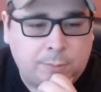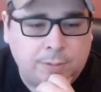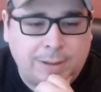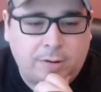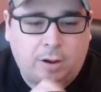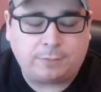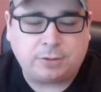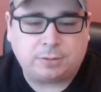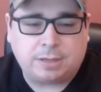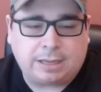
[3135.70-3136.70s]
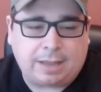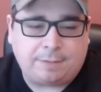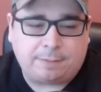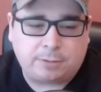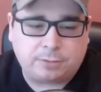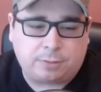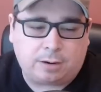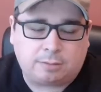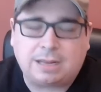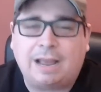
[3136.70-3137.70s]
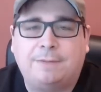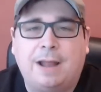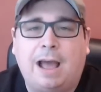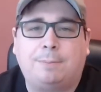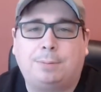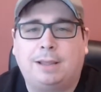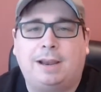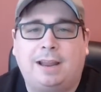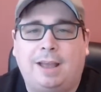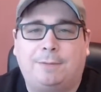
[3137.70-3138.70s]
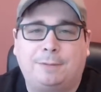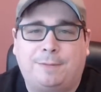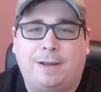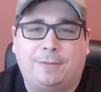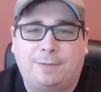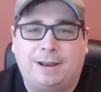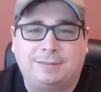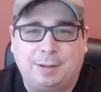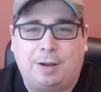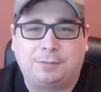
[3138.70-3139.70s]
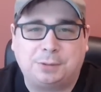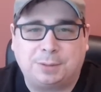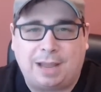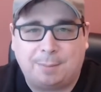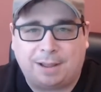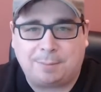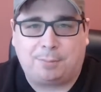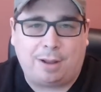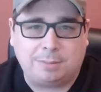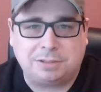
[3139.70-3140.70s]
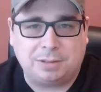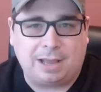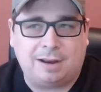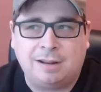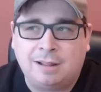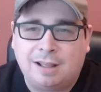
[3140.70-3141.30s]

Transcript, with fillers: What about offshoots like FF Crystal Chronicles? I have not played every Final Fantasy offshoot game. I can promise you that.